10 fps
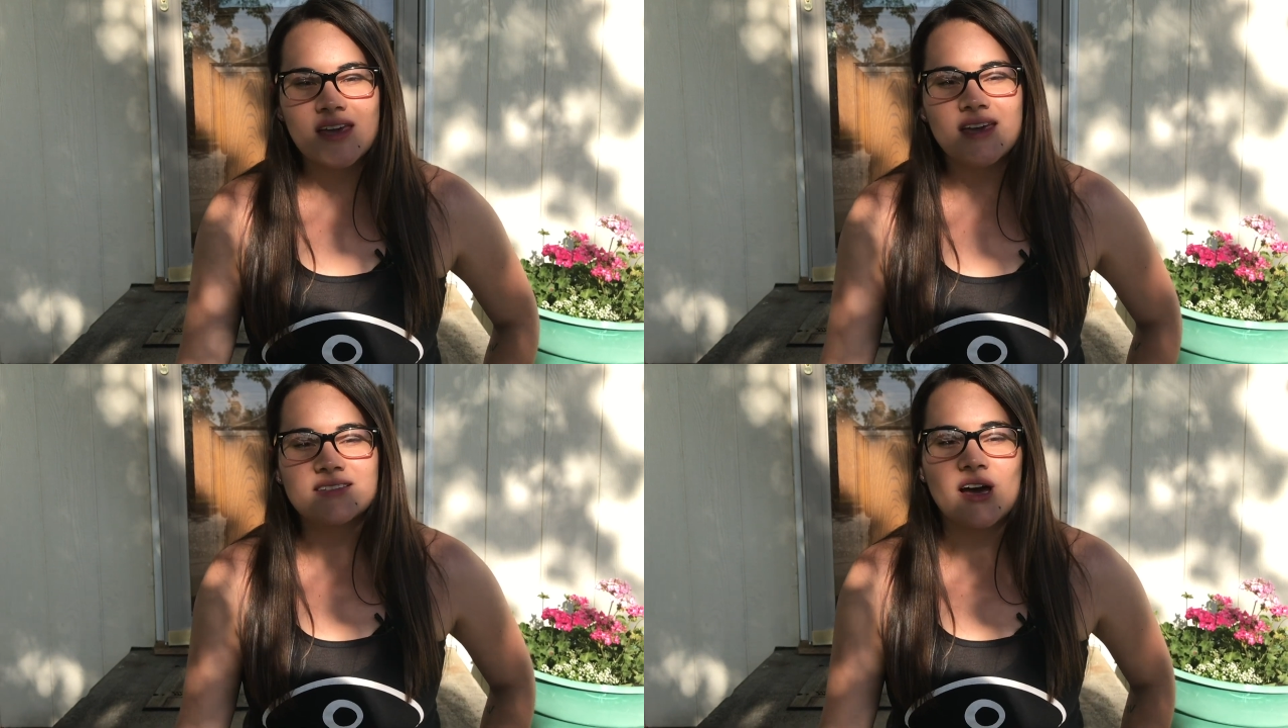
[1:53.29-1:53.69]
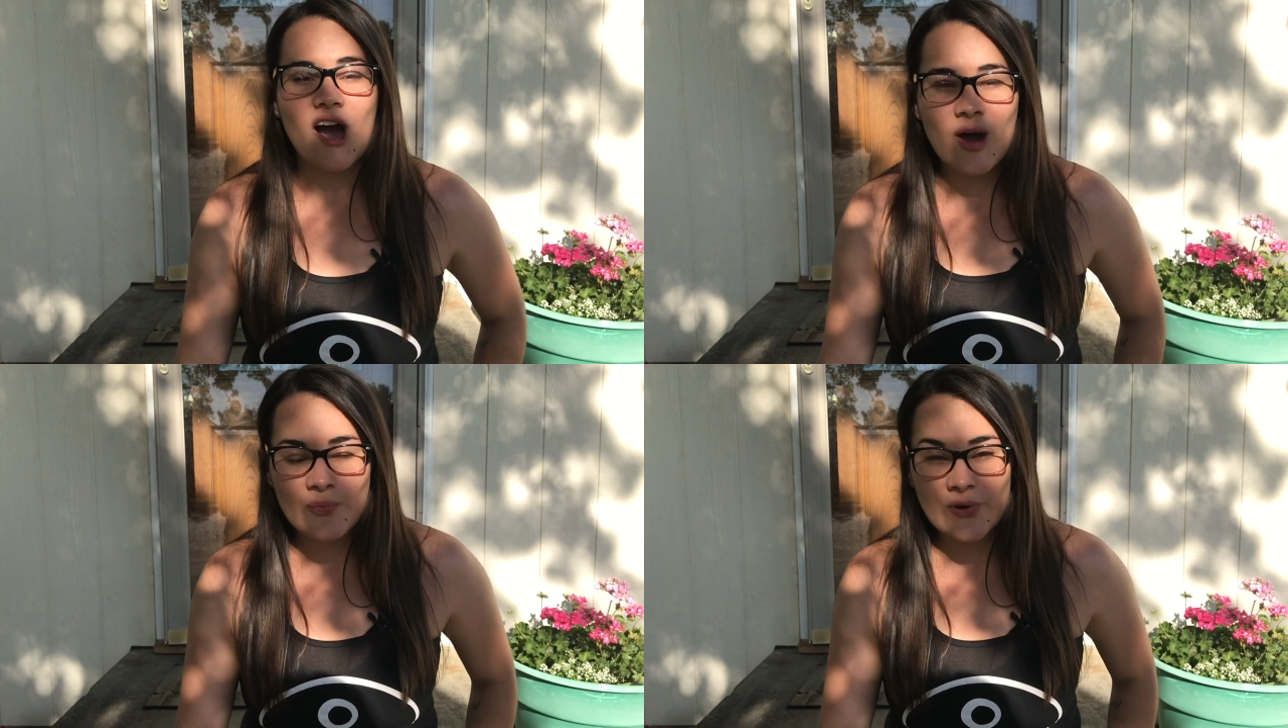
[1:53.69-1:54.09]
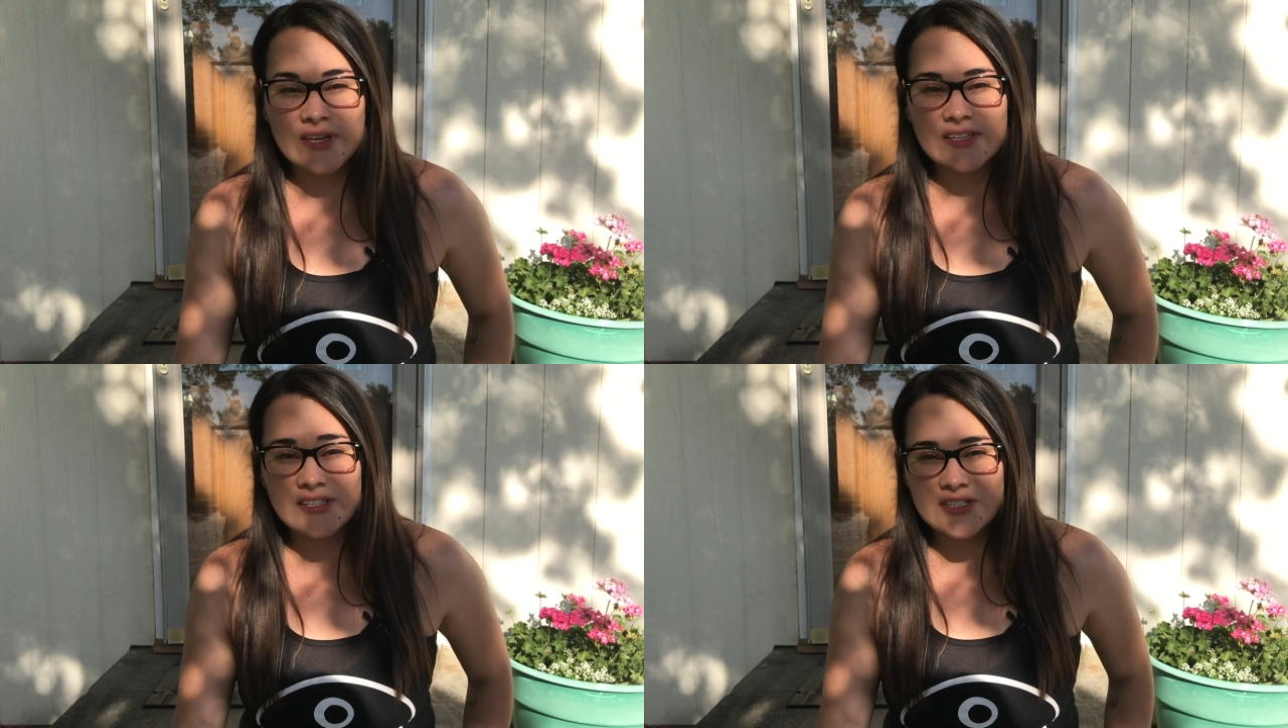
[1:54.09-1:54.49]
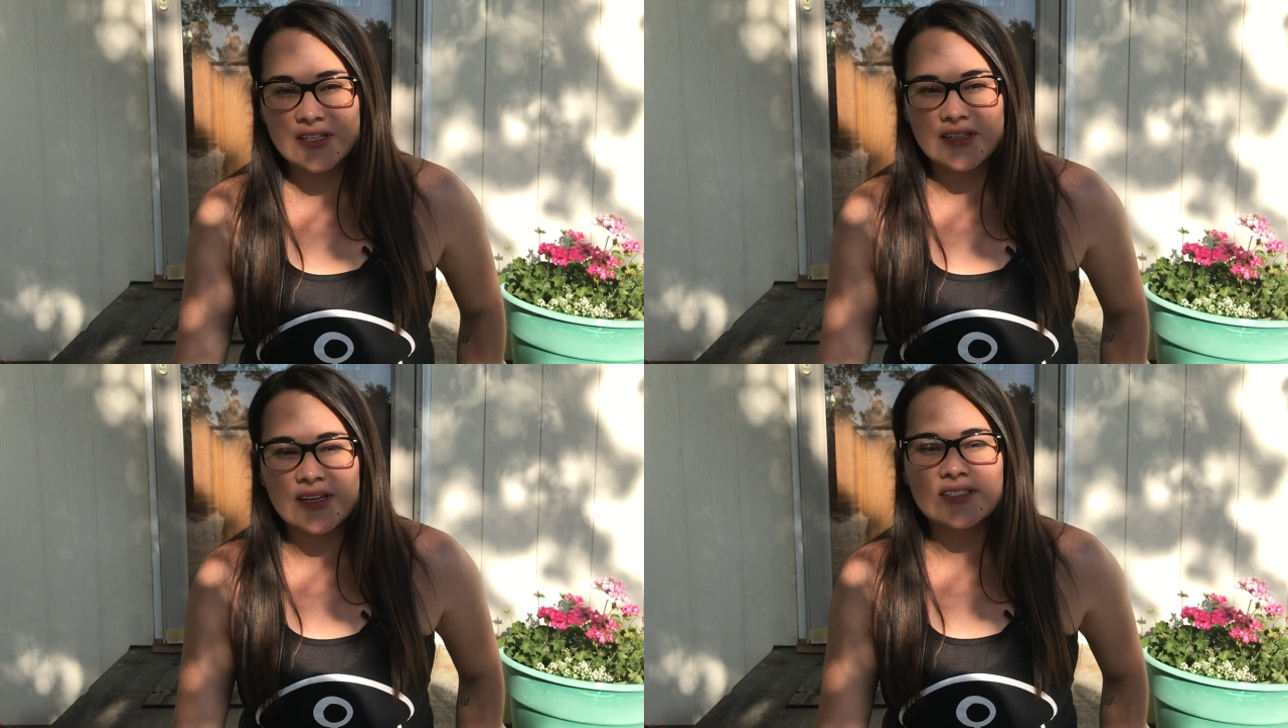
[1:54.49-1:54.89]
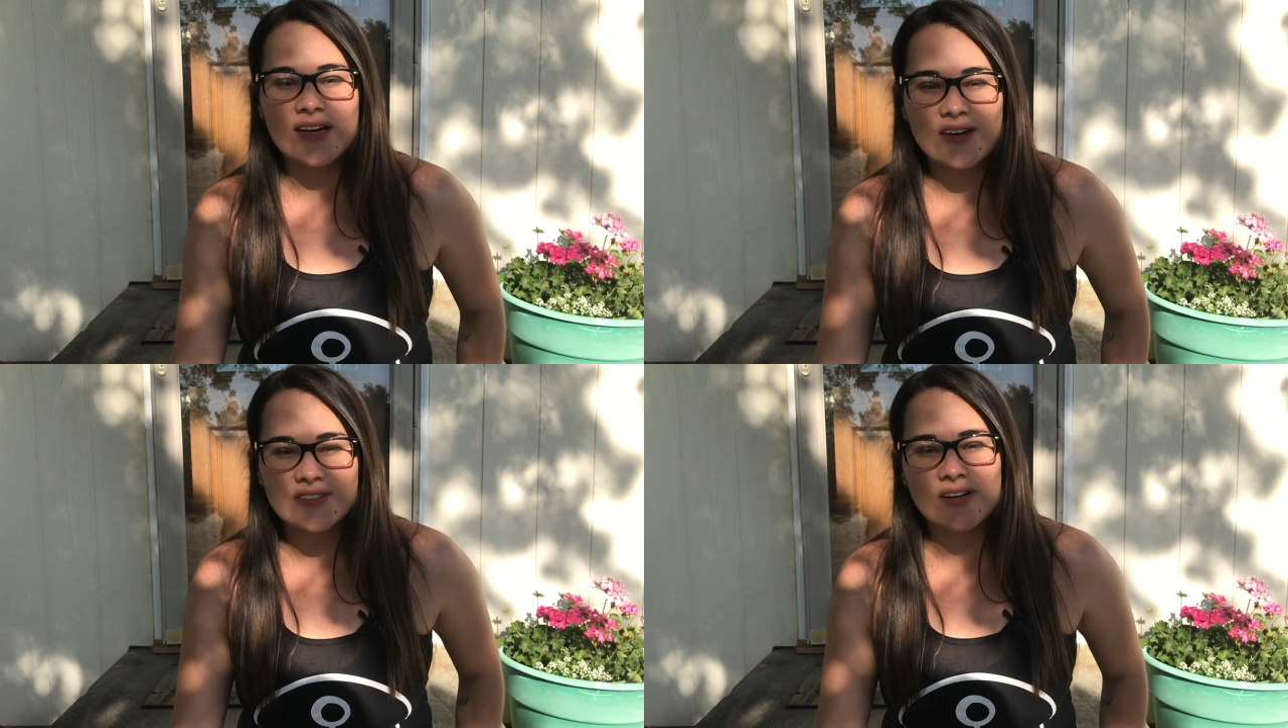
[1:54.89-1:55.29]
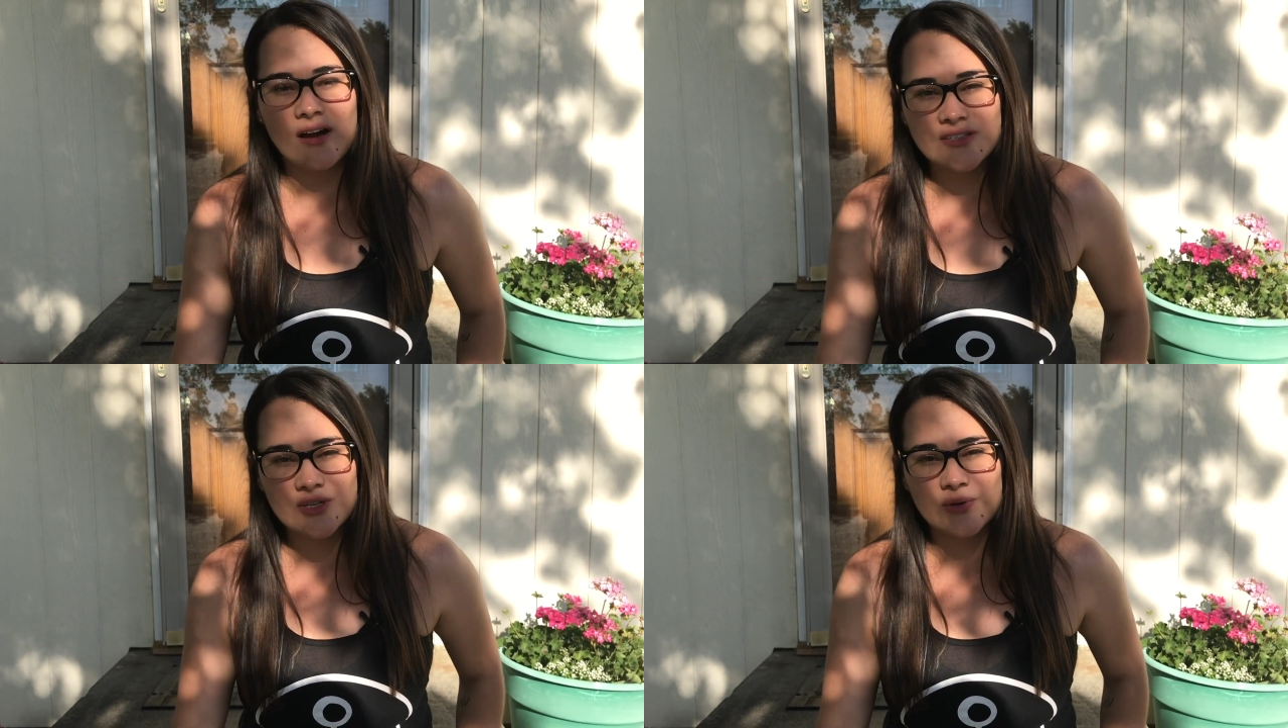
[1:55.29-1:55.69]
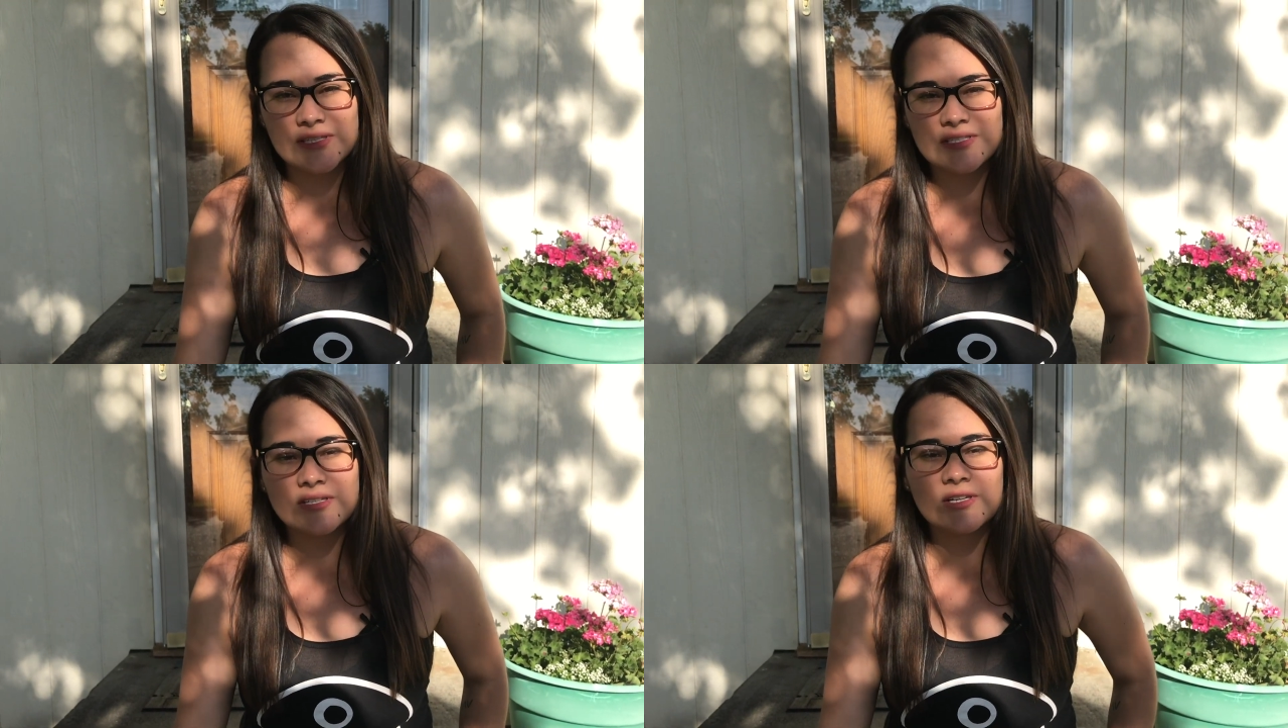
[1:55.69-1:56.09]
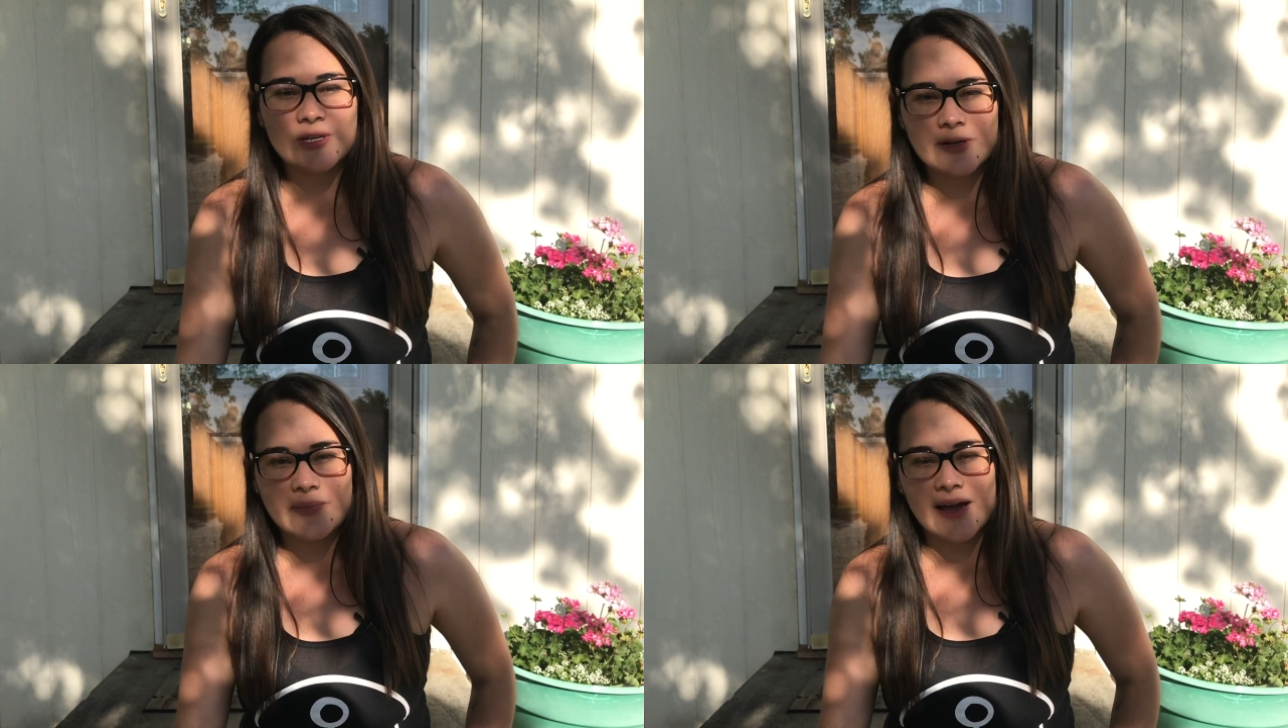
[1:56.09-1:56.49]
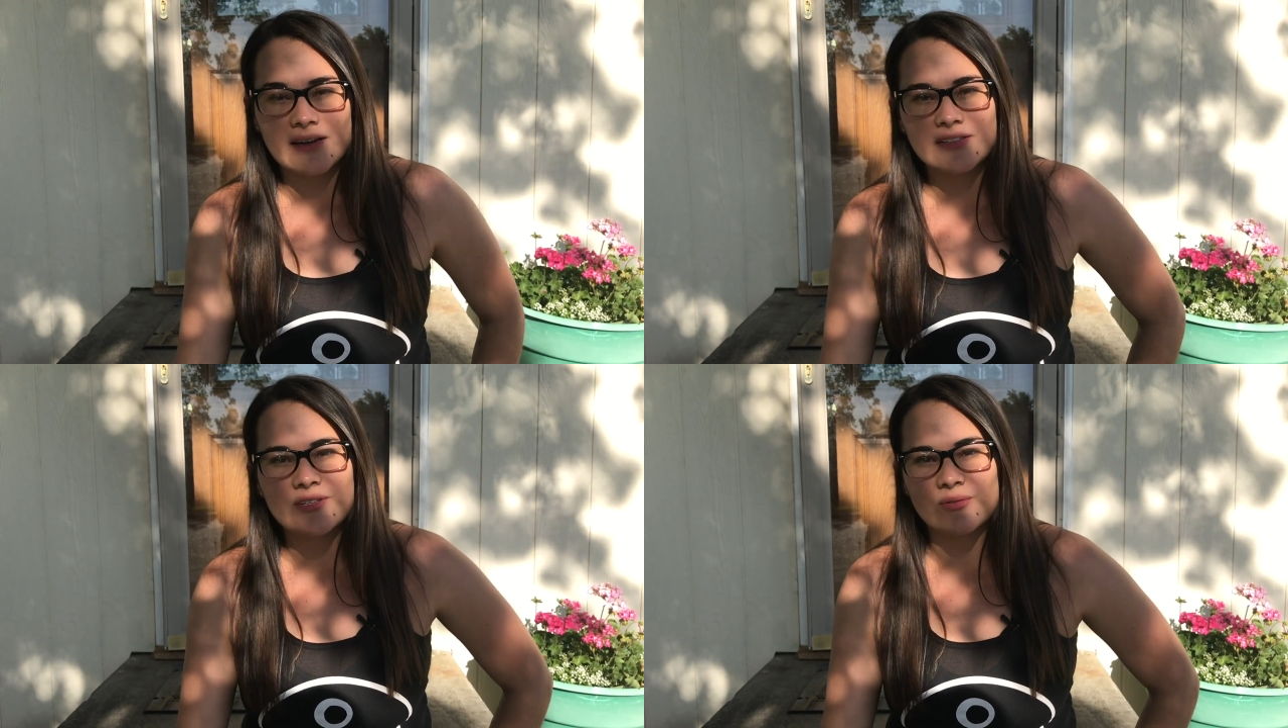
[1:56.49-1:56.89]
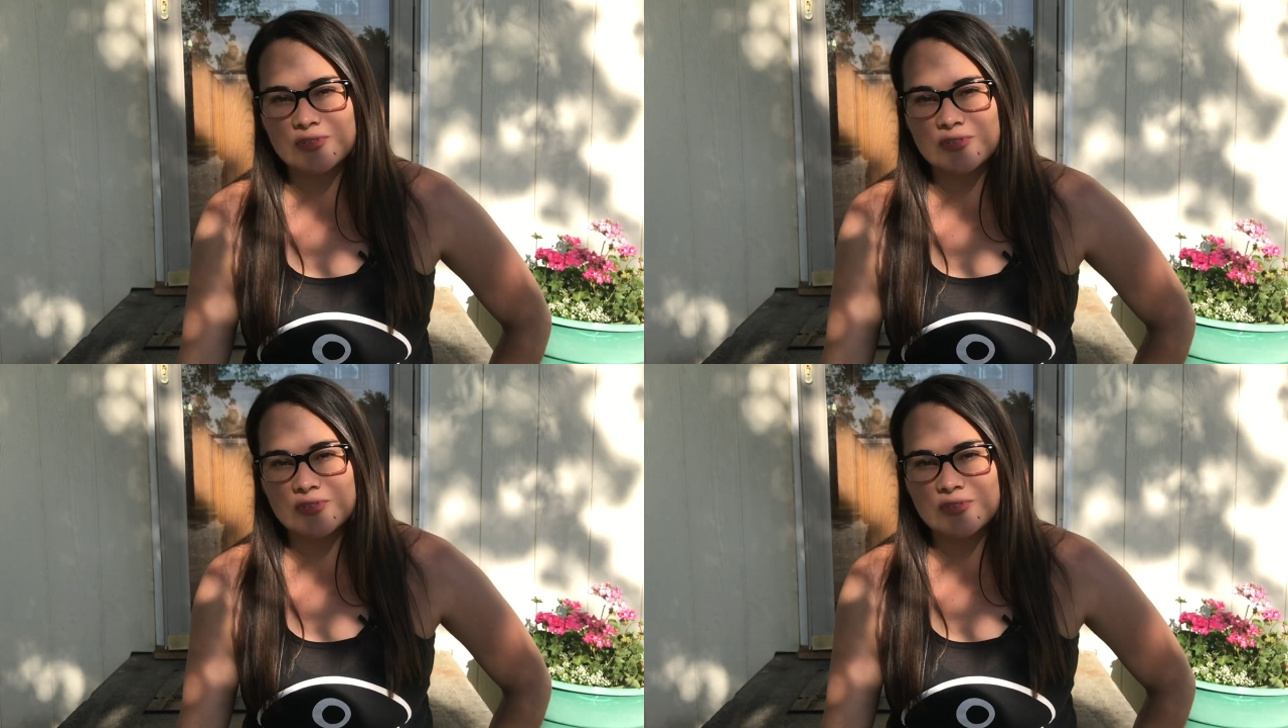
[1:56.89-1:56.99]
is that operant conditioning entails a consequence, good or bad, to the